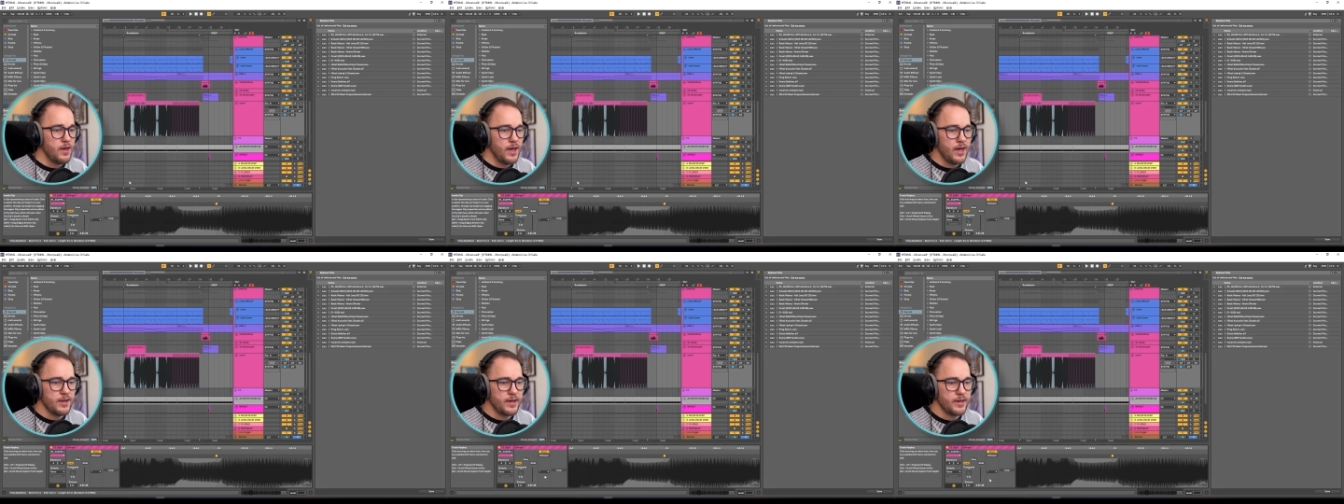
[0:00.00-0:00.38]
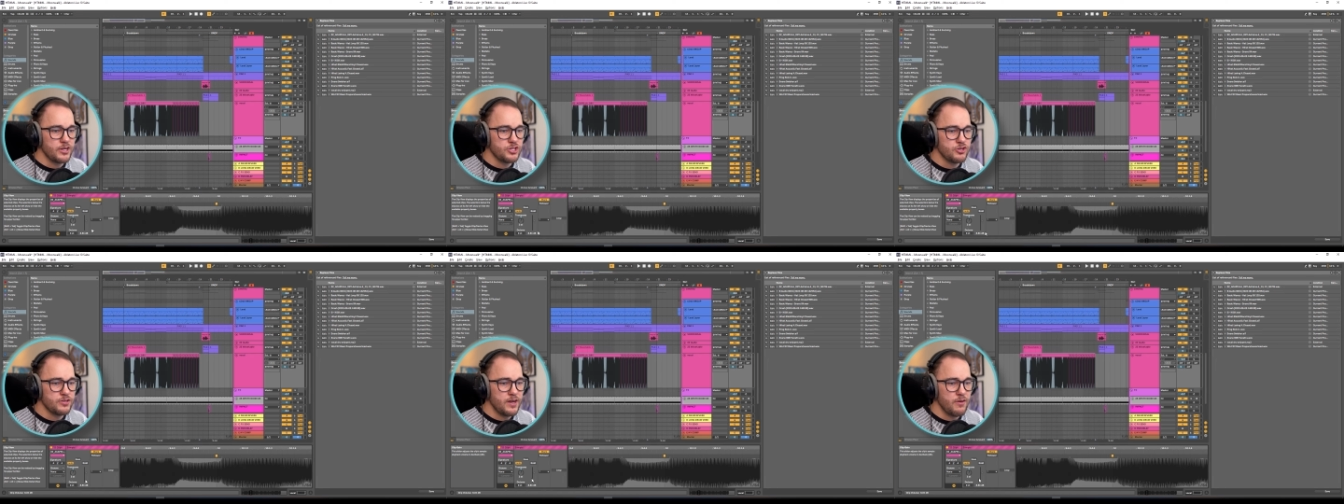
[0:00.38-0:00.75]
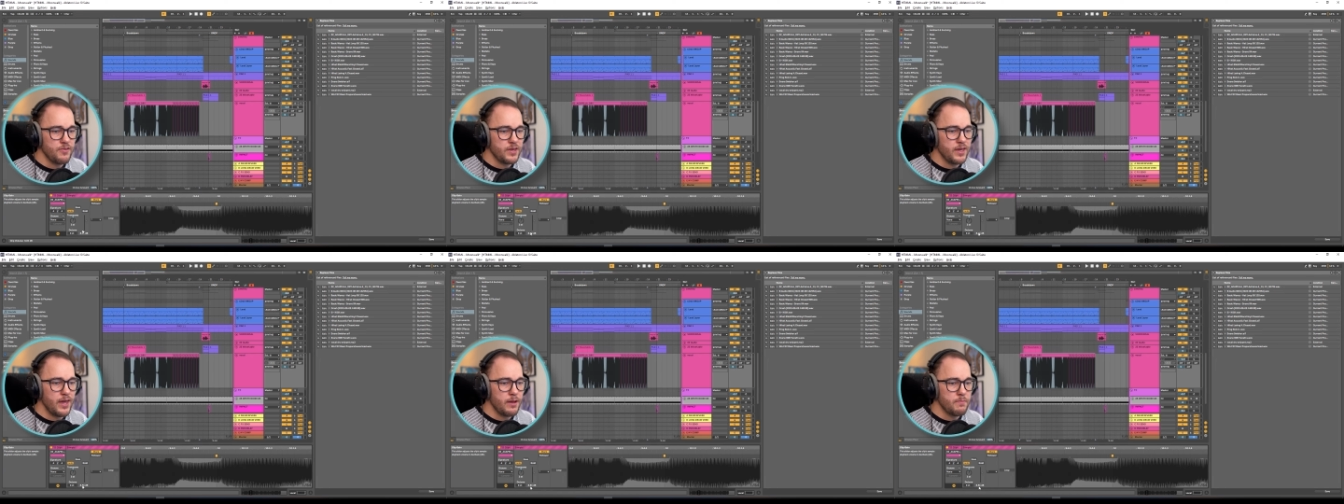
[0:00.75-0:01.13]
And I can turn
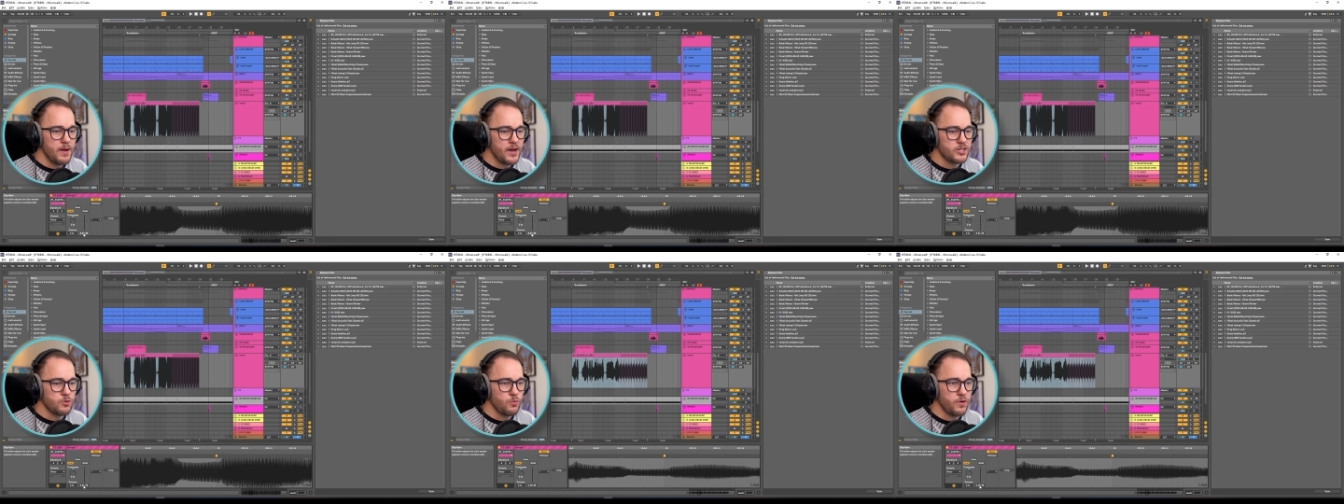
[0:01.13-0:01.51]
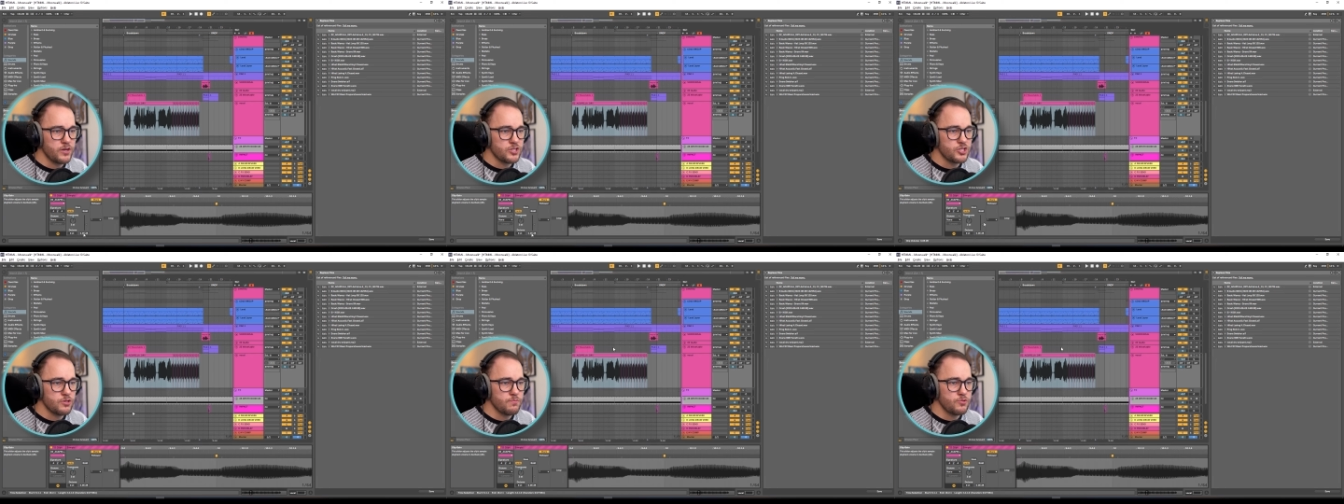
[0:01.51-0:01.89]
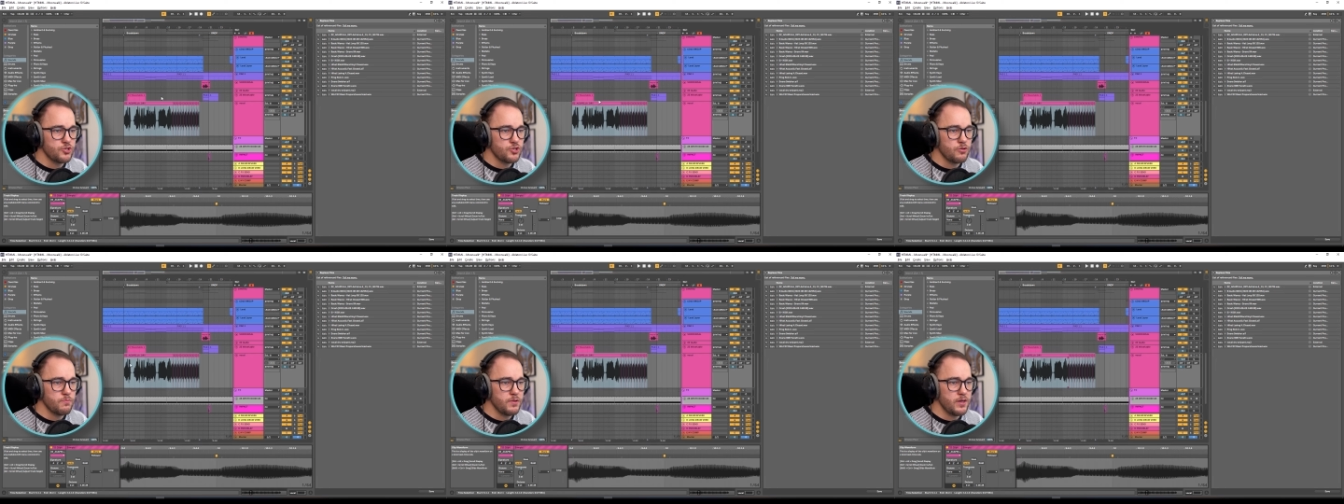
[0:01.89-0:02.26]
down the gain back to what it
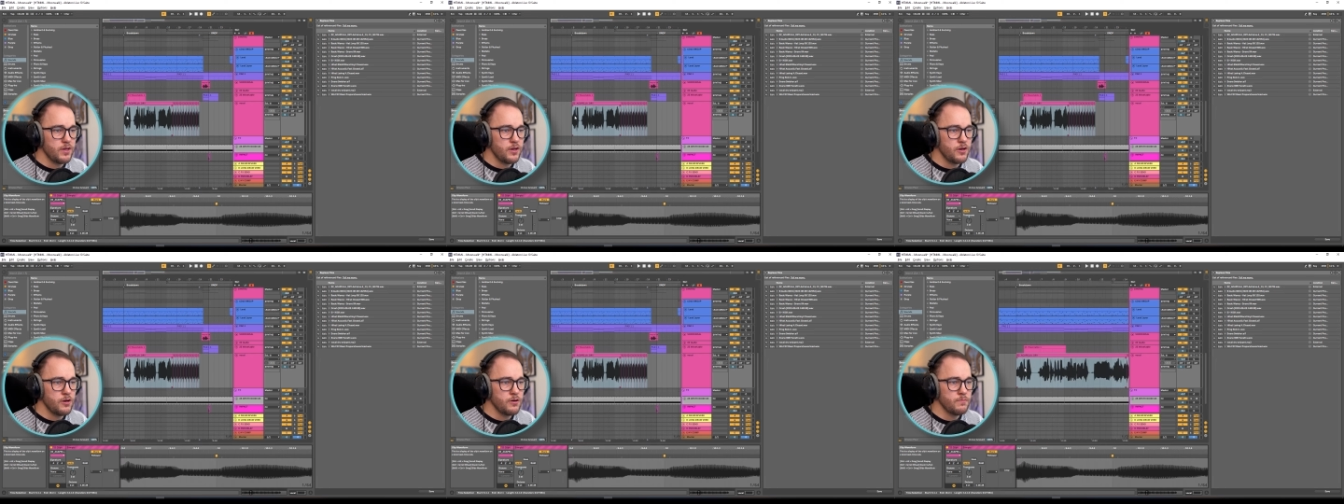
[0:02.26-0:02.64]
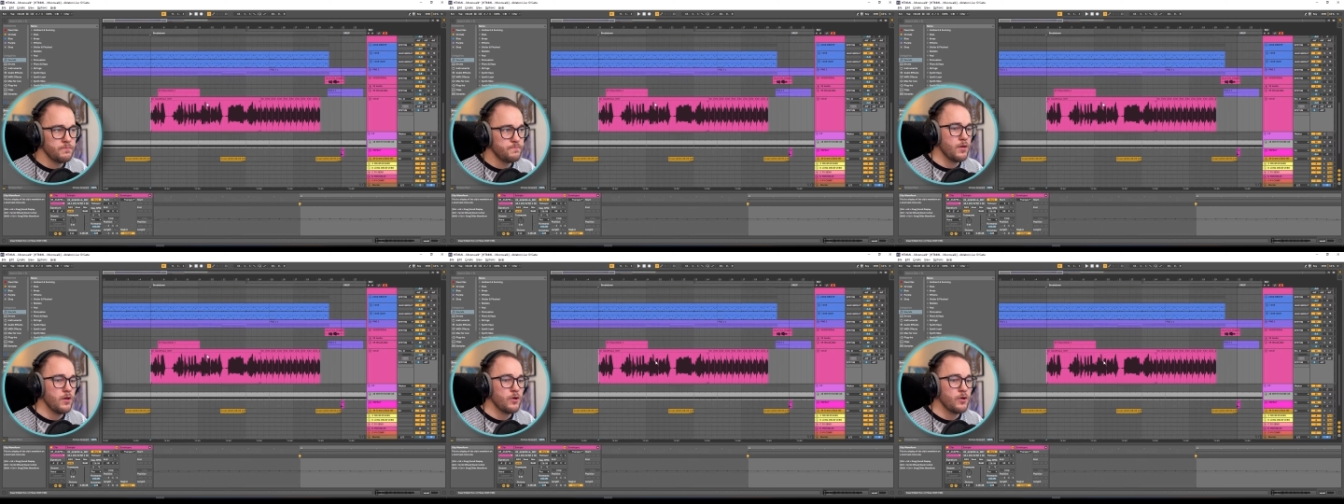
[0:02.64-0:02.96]
should be here.